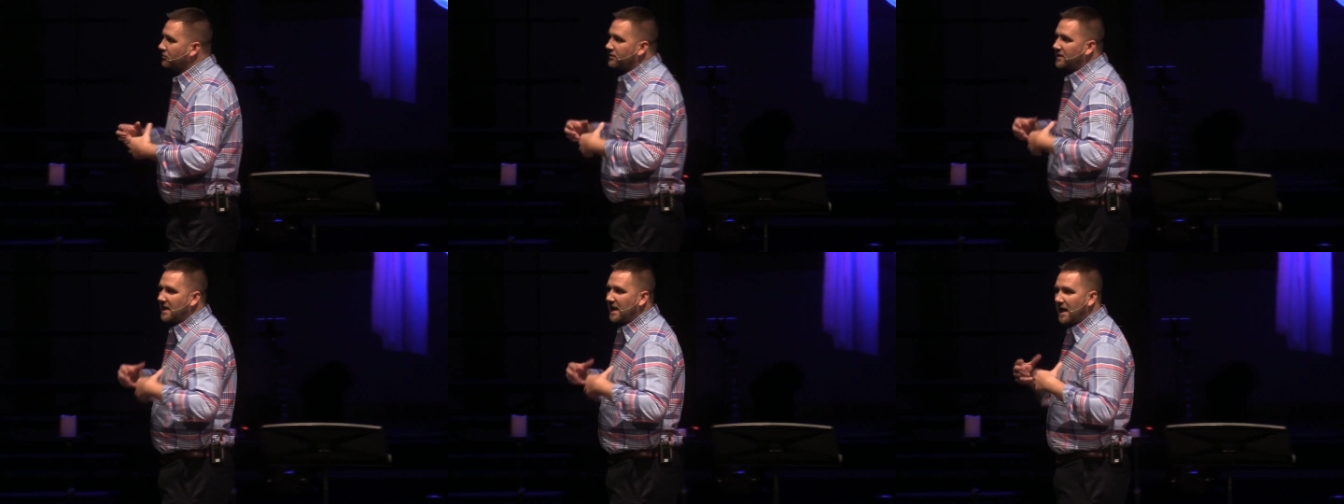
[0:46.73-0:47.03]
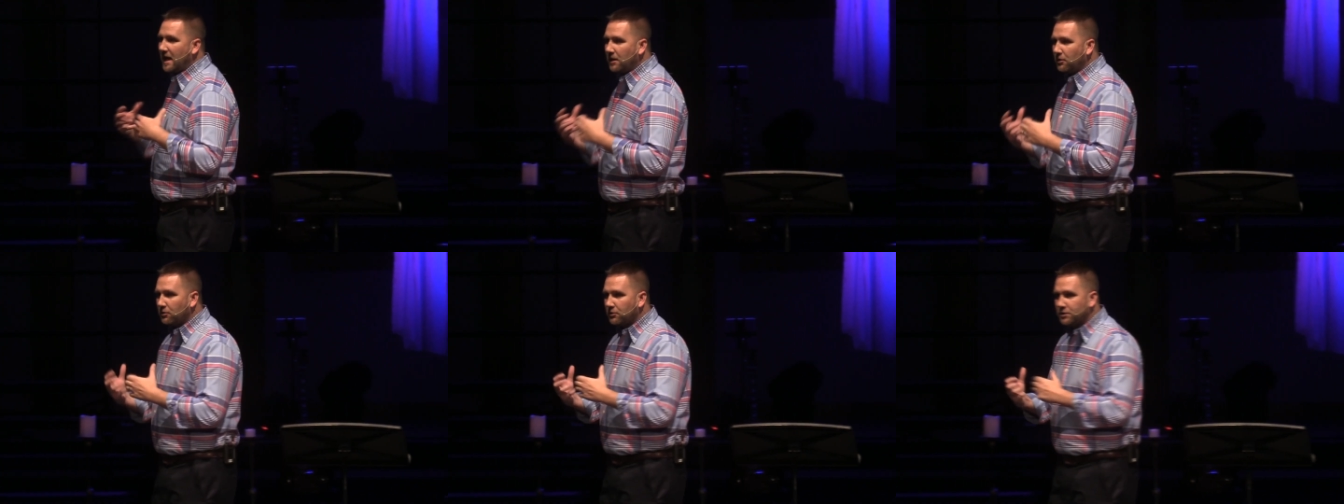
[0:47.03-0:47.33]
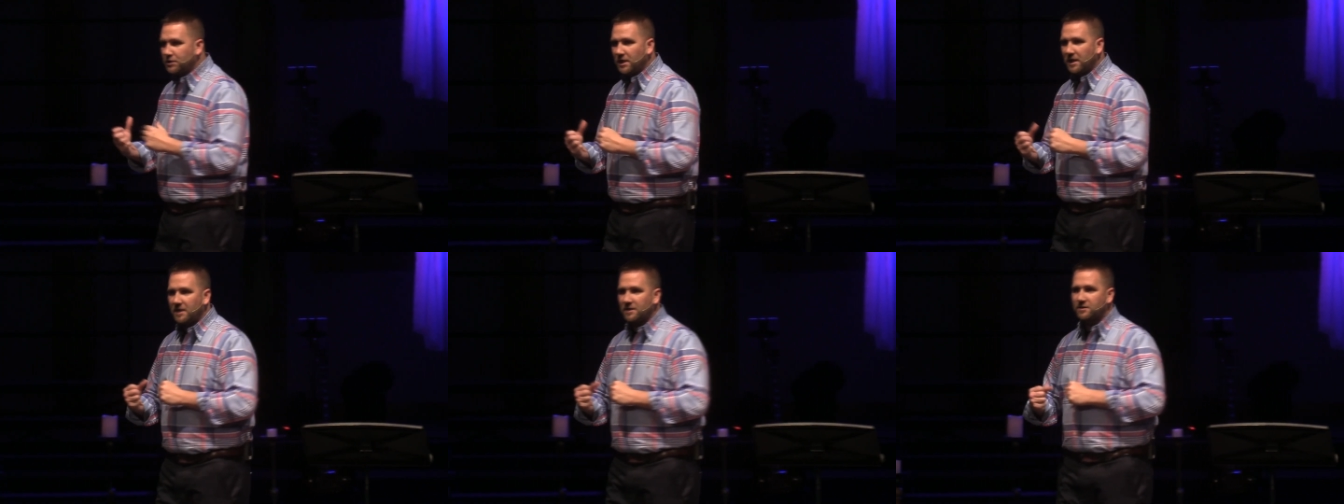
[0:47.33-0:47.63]
The
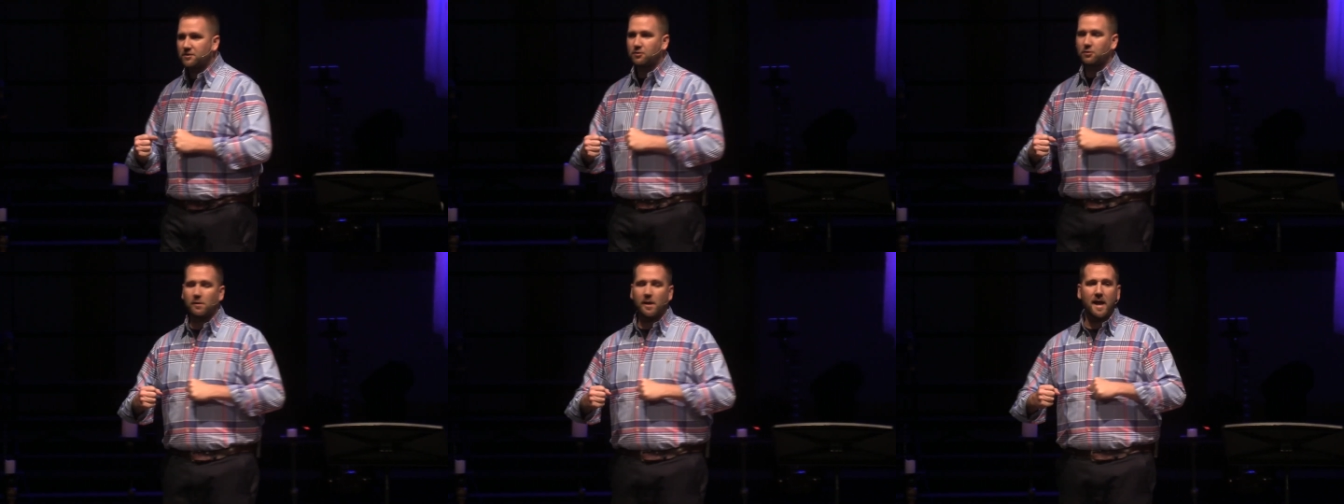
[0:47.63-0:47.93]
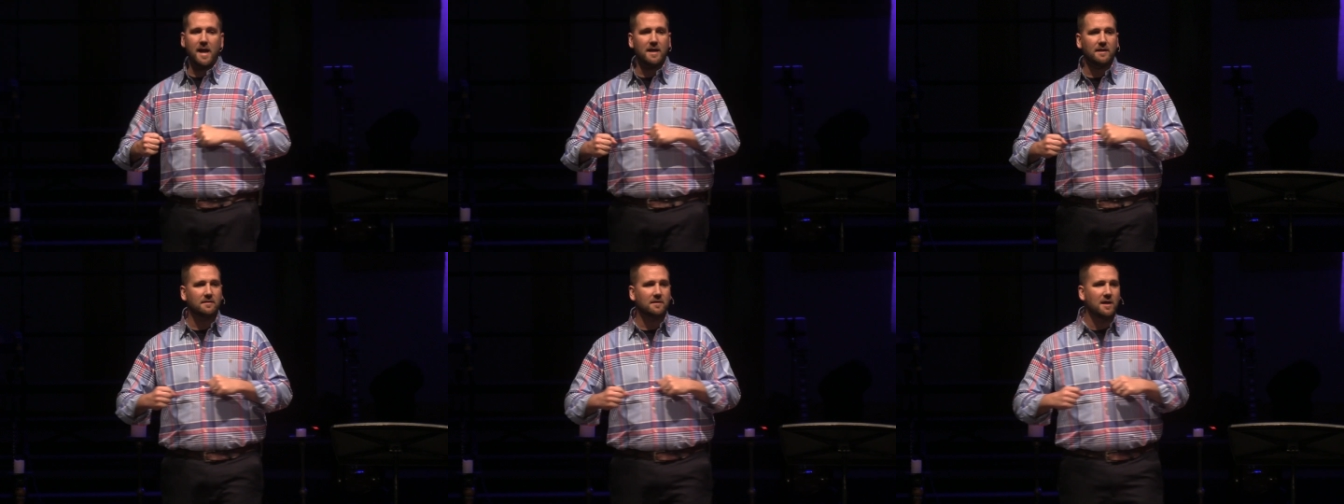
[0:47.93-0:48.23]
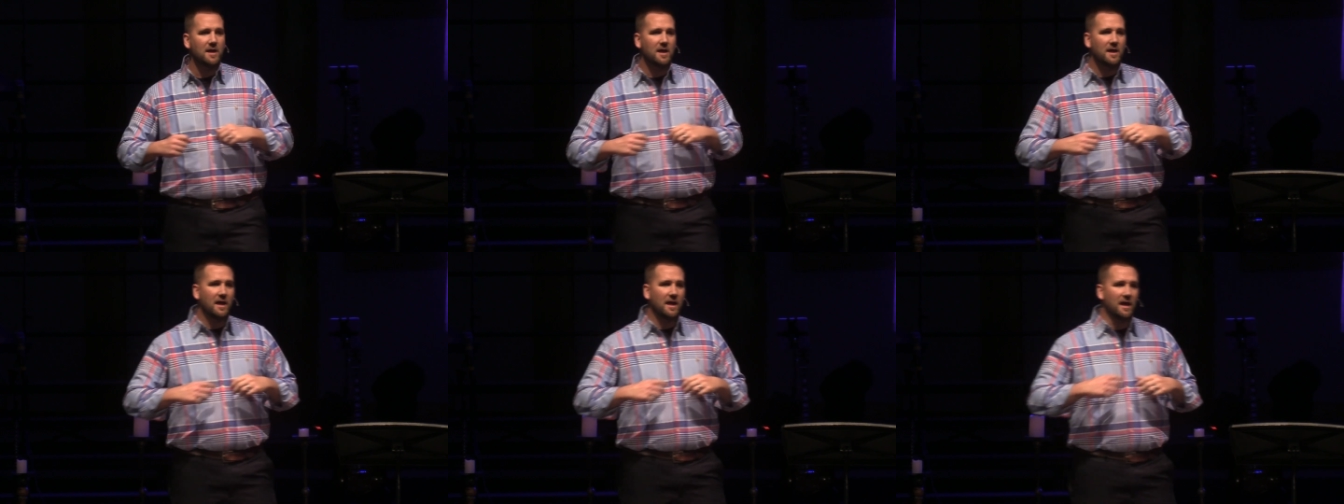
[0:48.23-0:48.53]
energy is great.
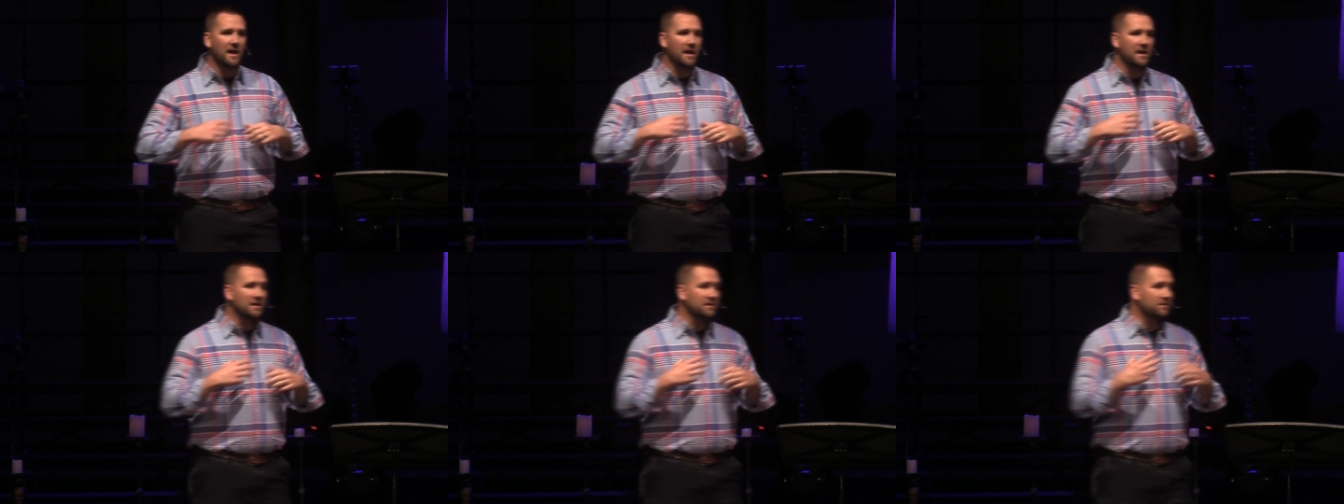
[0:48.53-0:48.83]
And